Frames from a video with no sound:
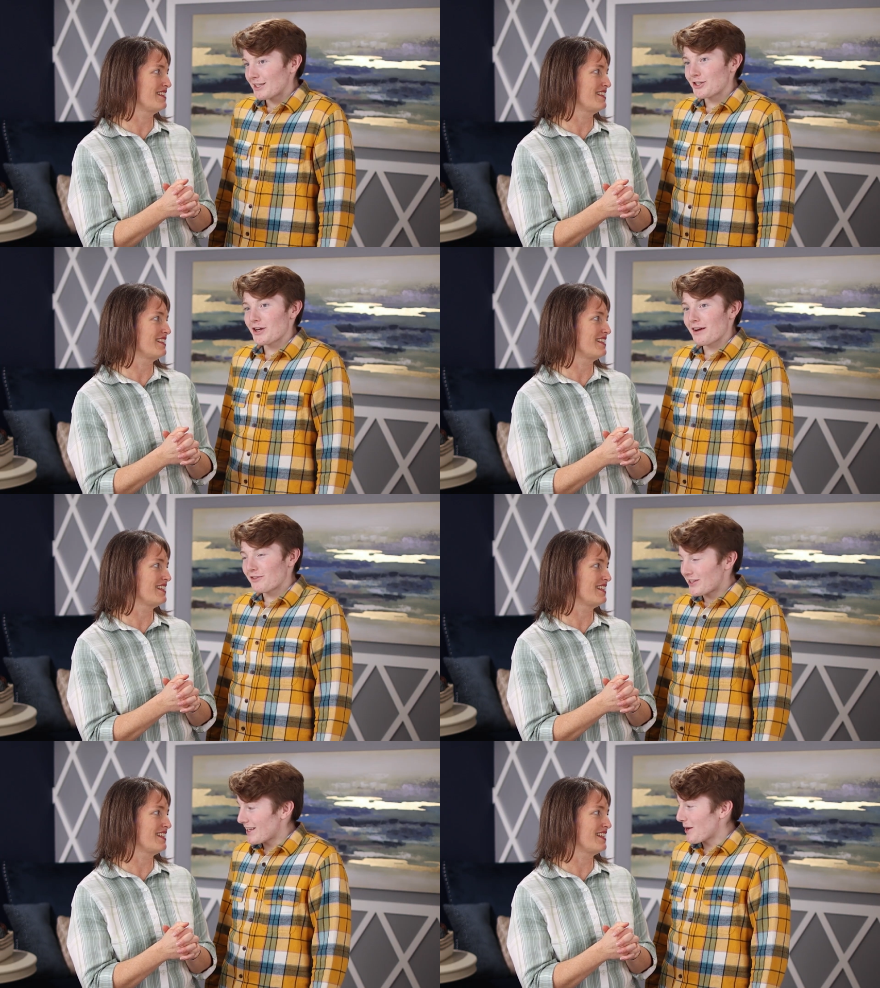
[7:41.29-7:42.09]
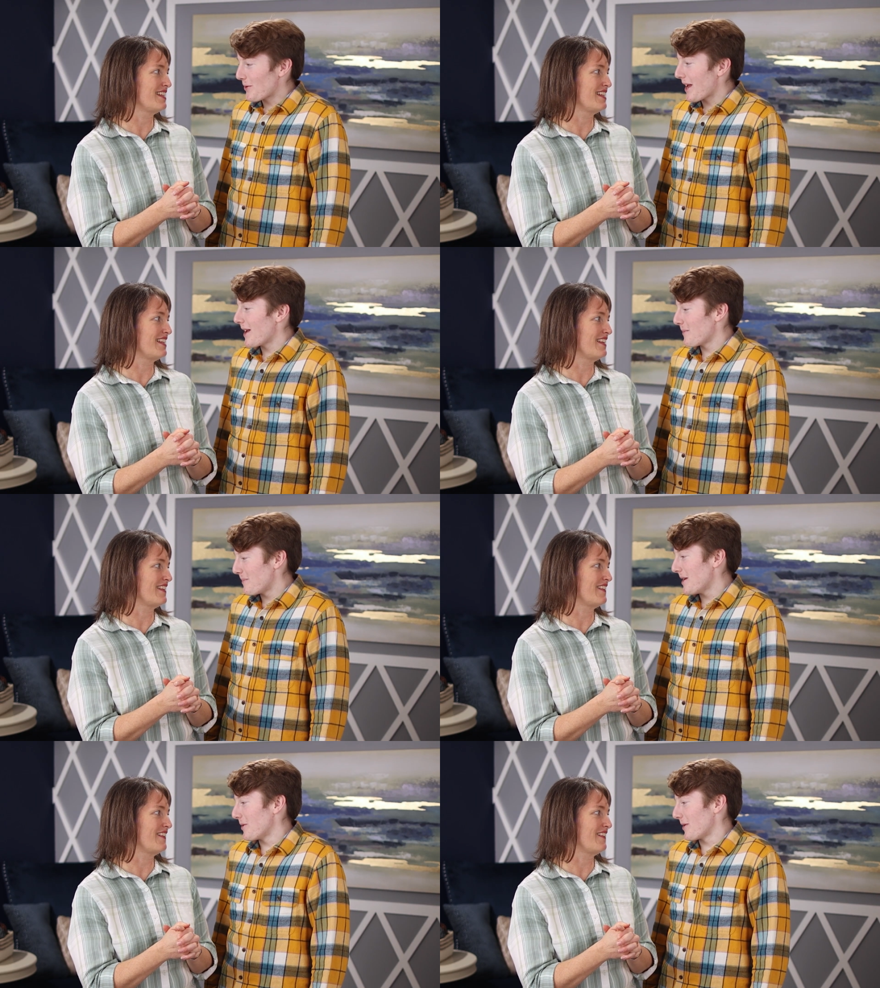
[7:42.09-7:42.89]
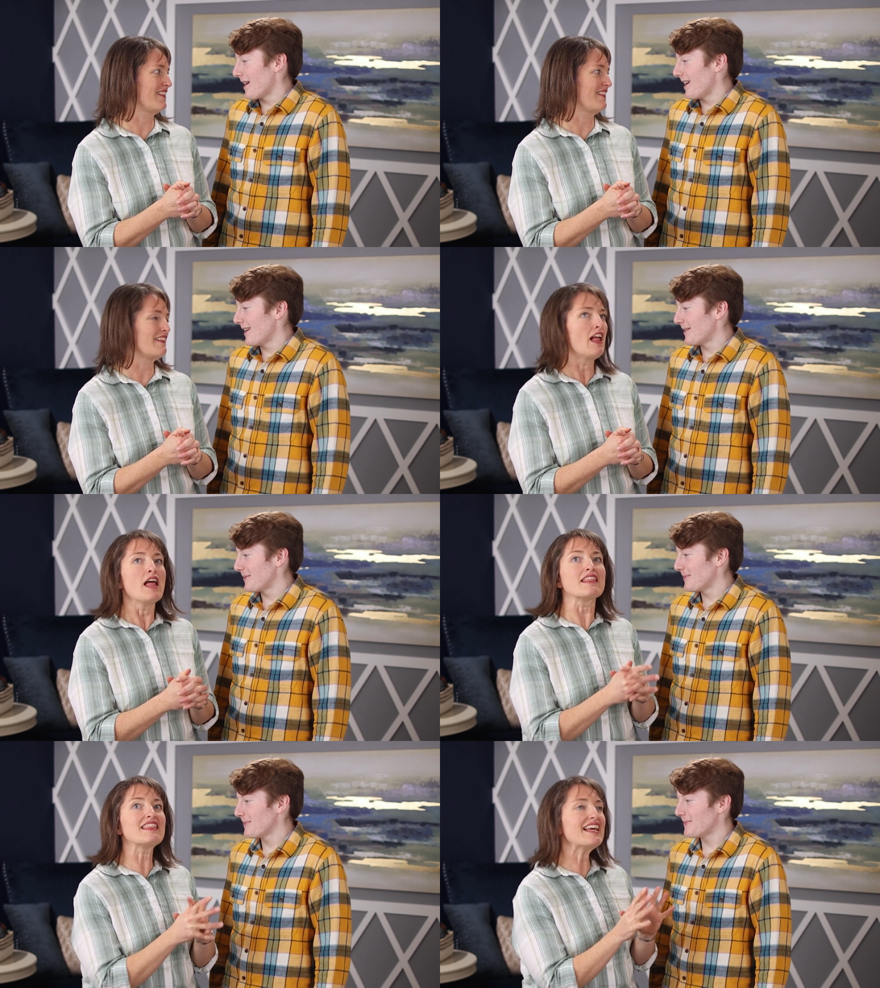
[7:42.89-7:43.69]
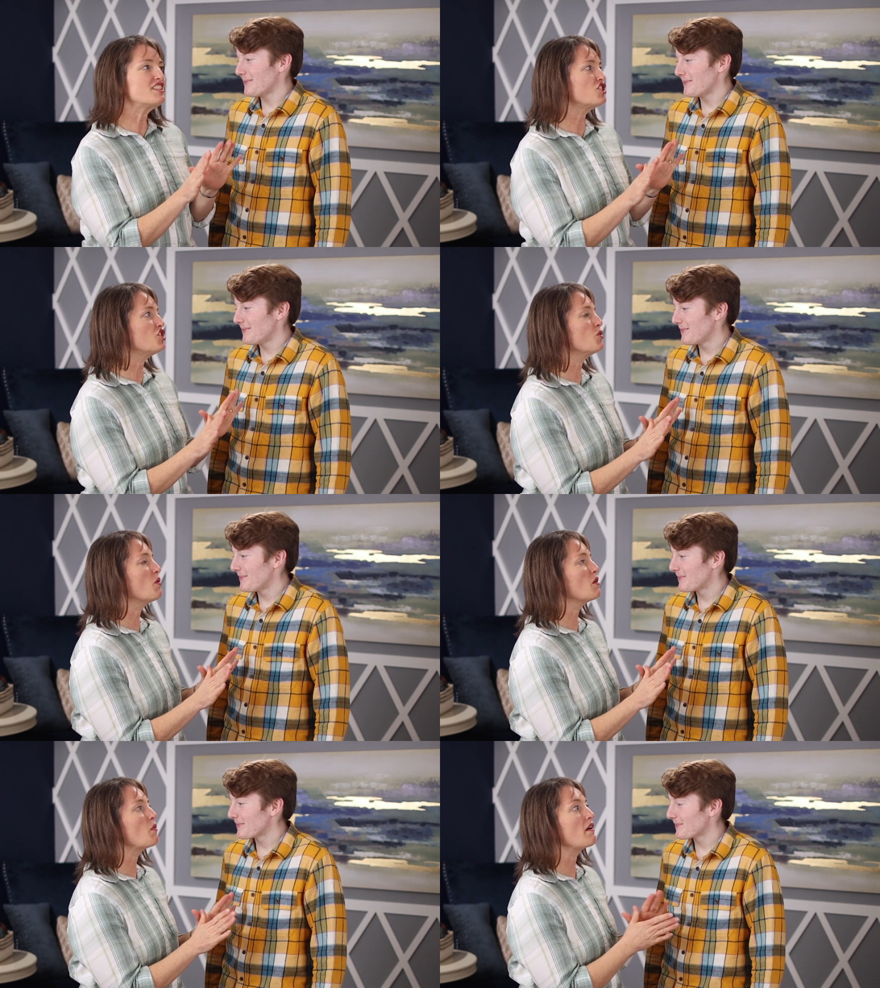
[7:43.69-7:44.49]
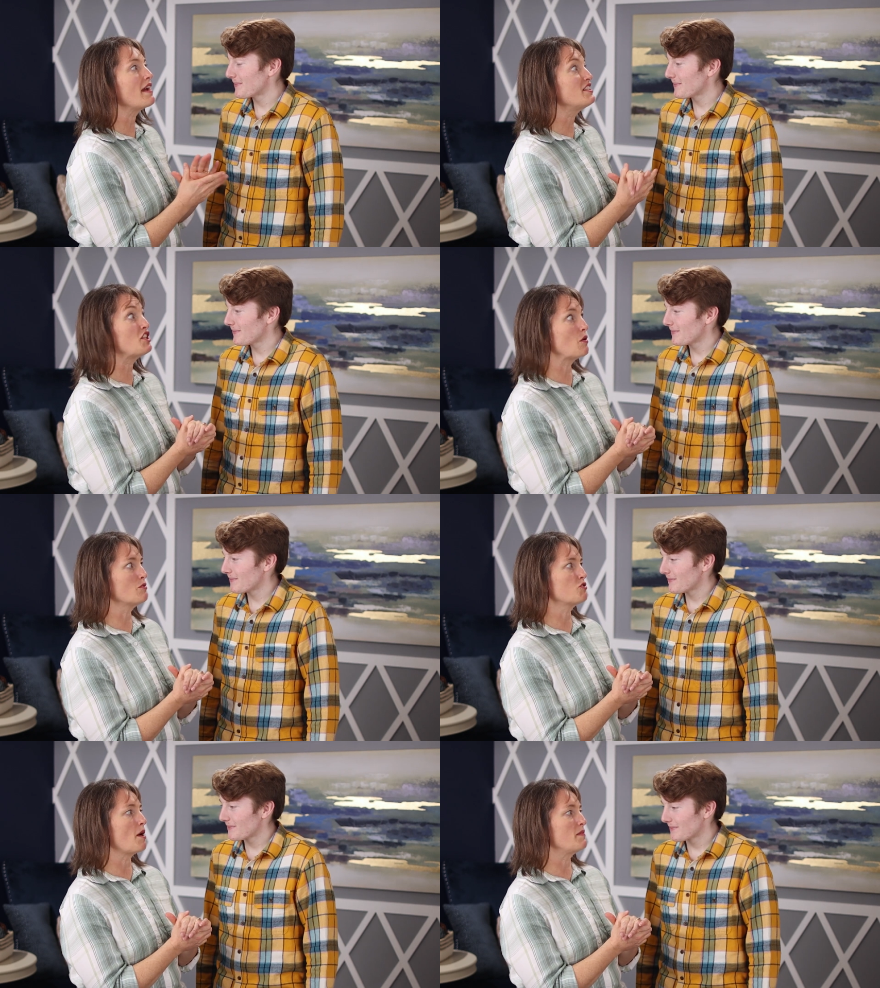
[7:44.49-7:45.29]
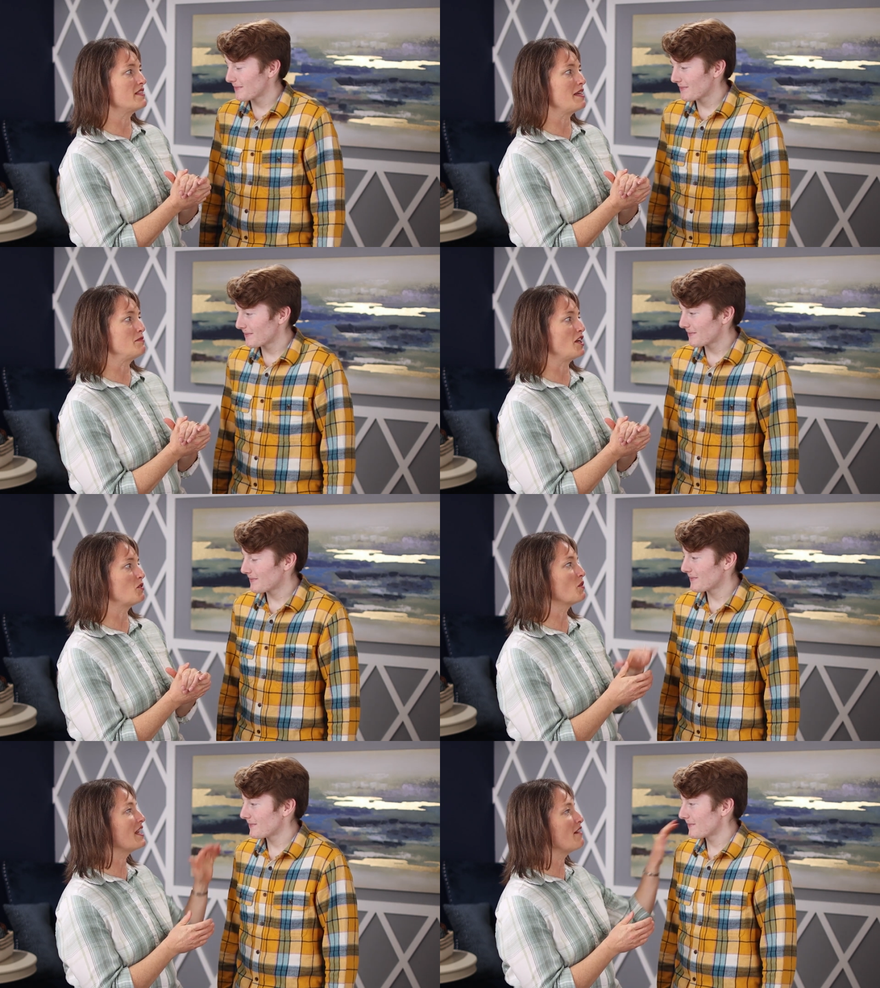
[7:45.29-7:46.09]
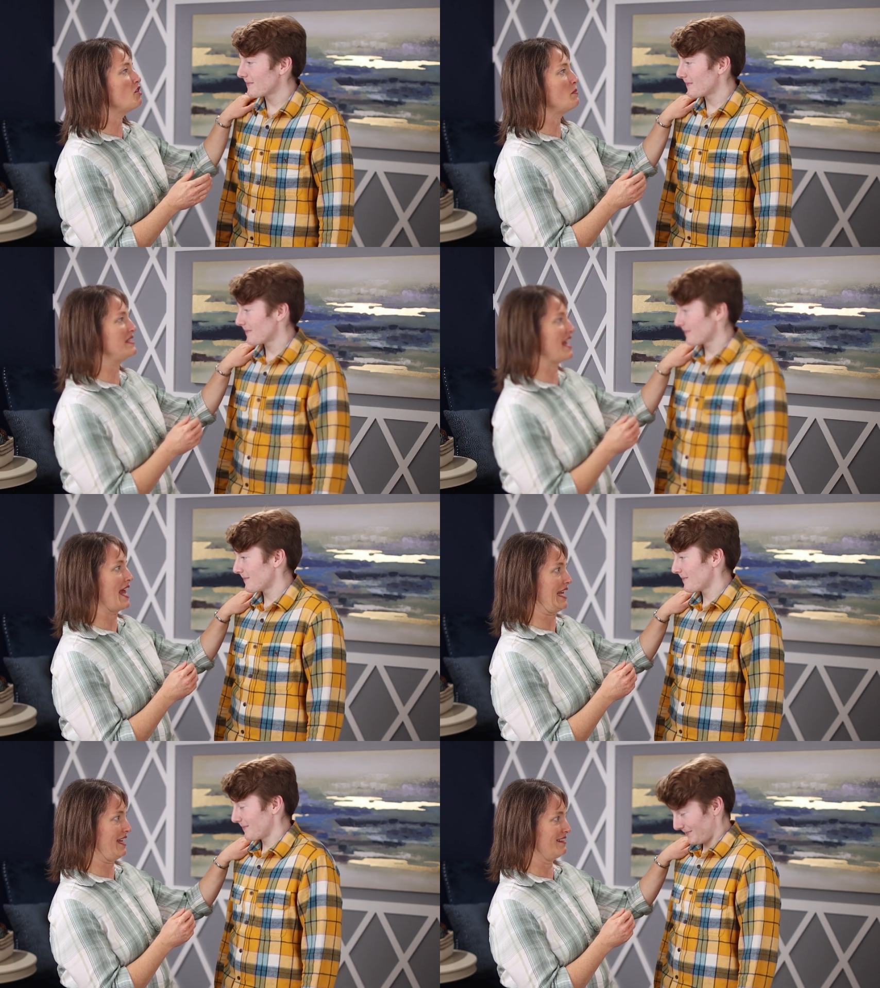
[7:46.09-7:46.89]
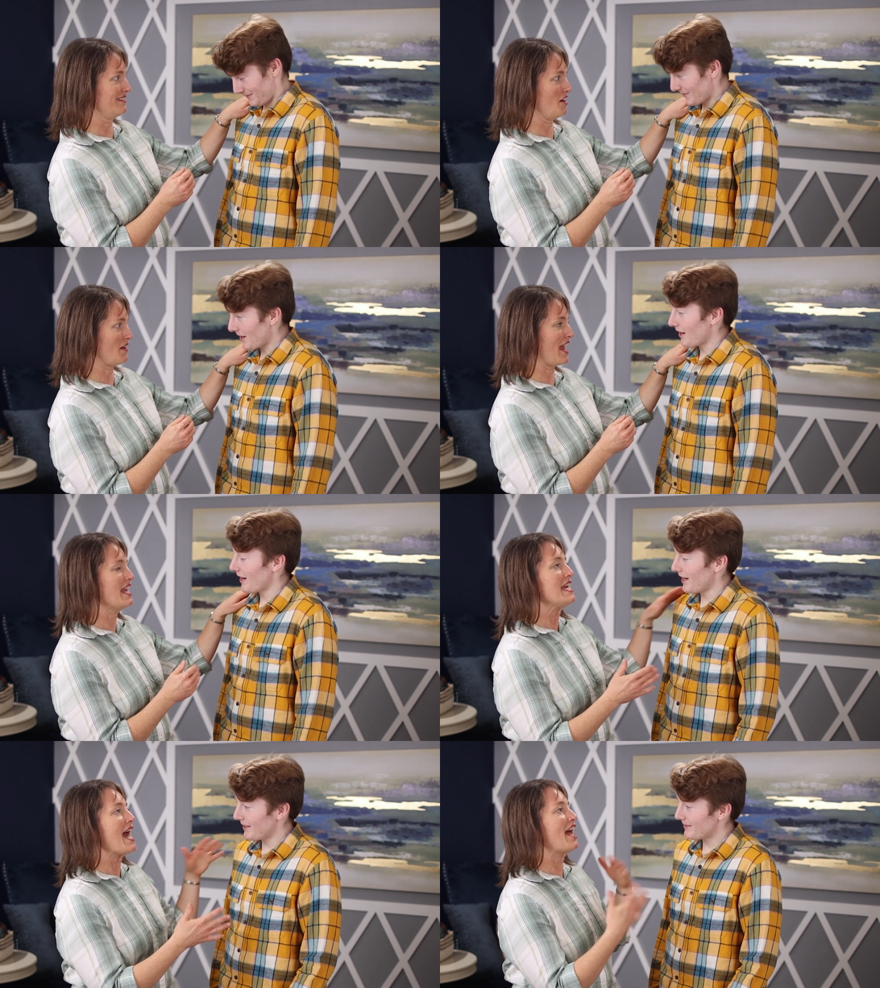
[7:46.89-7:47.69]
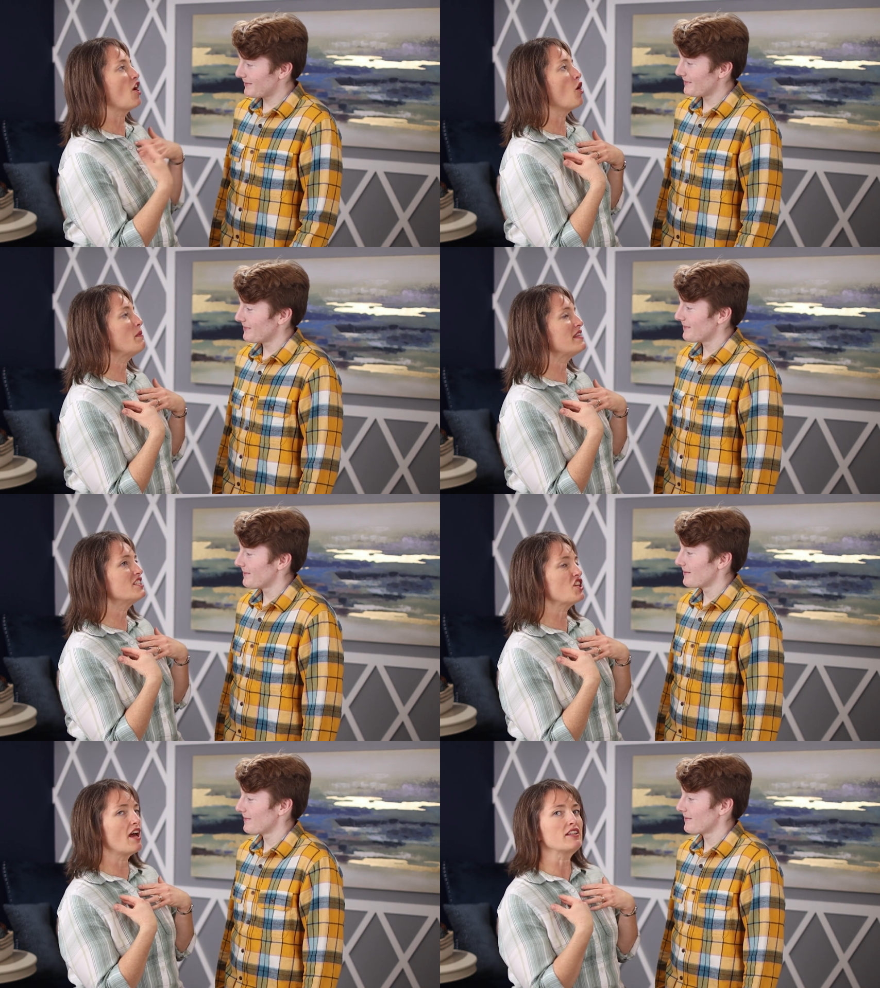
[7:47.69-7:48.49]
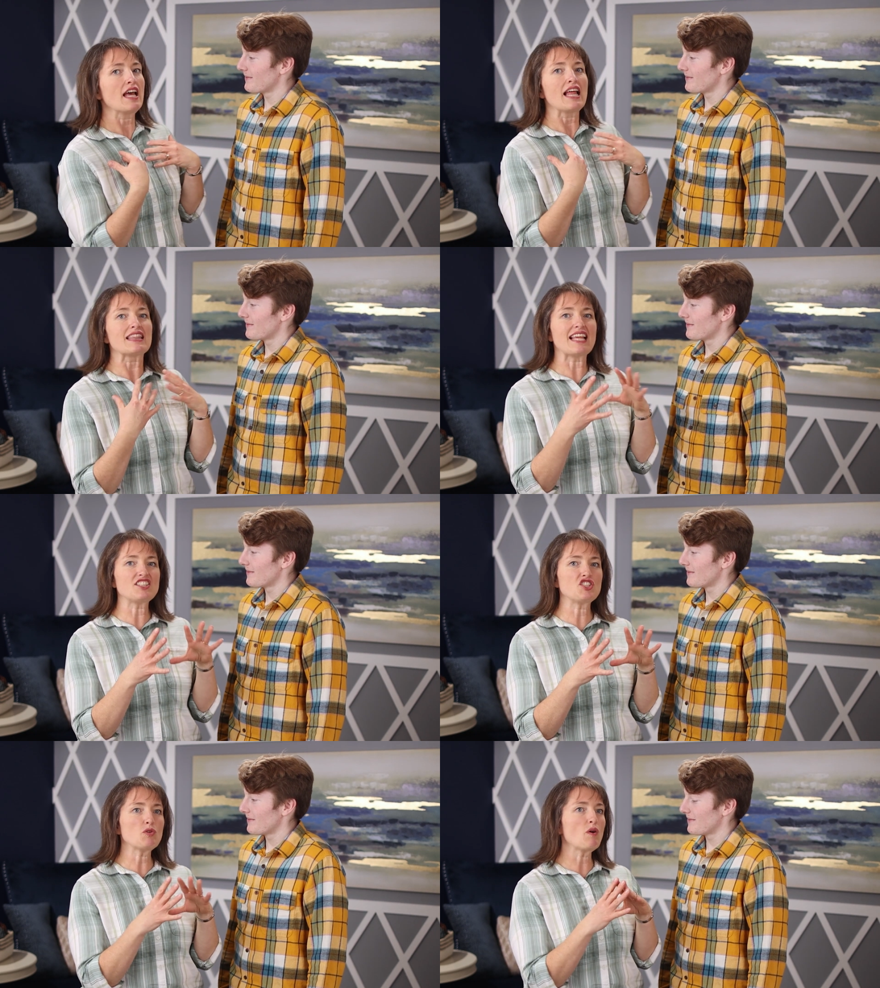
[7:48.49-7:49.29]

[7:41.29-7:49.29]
Speaker 1: Because you have to say okay and be okay.
Speaker 2: Let's do one where I don't drop the subject. We're going to have you be daddy. Okay. All right. And I'll be the child. Let's do